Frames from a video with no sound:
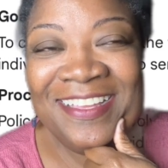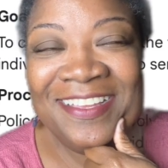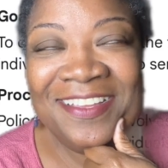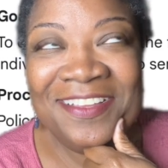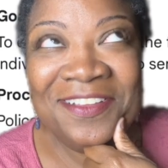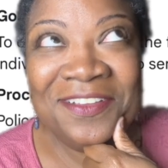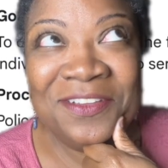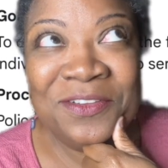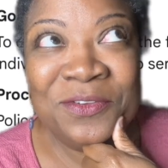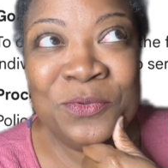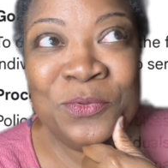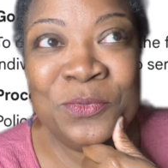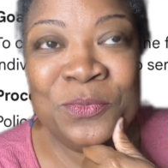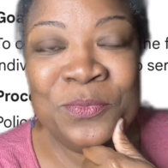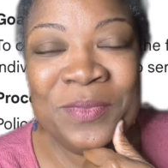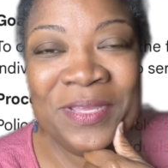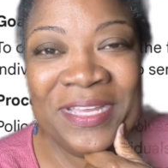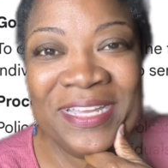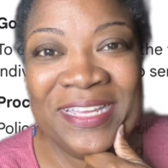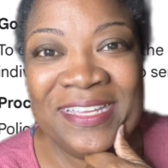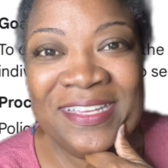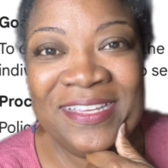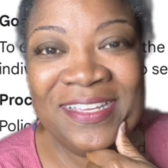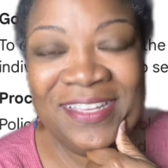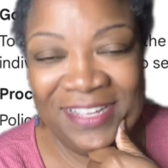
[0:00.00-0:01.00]
Oh
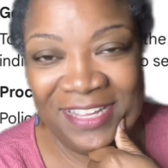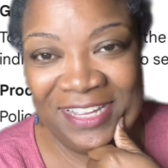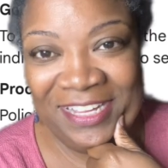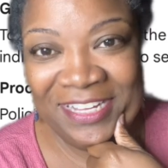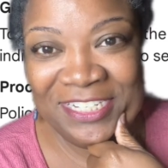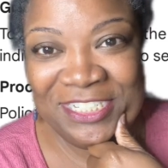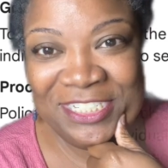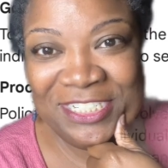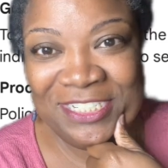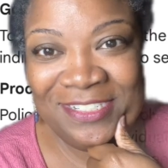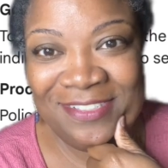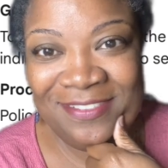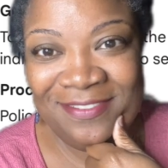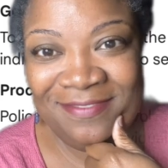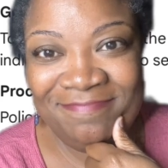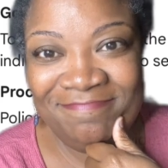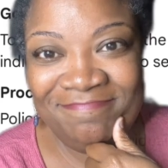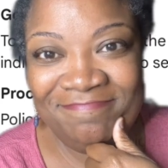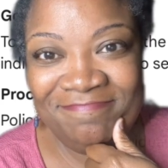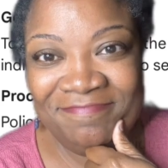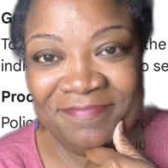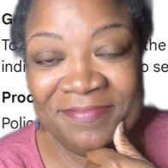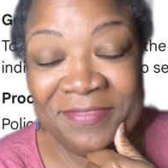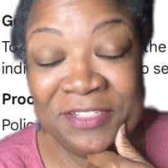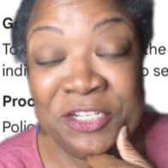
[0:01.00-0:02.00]
my gosh.
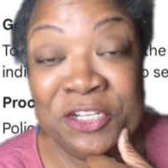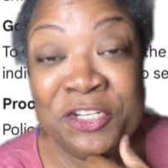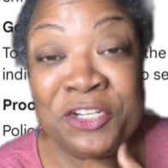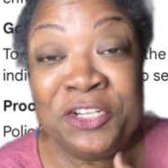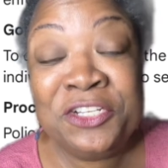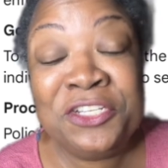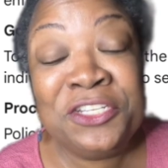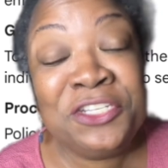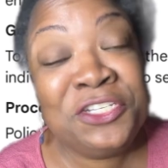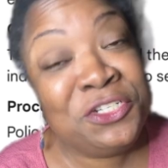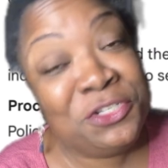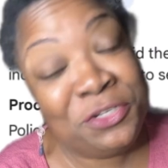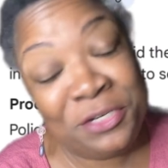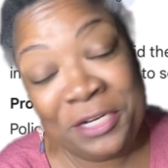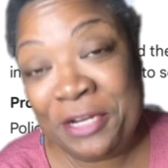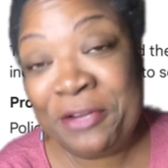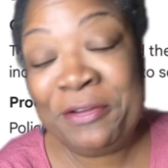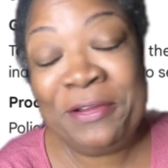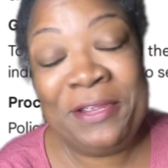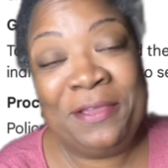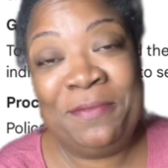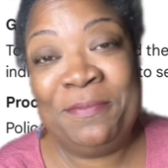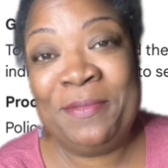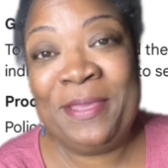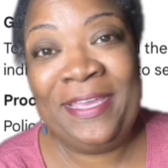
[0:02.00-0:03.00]
You're
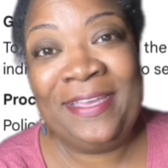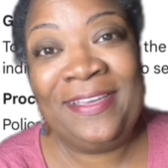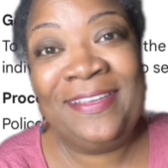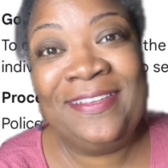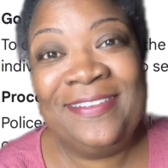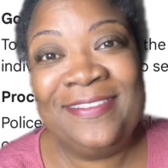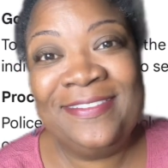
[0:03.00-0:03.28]
triggering me.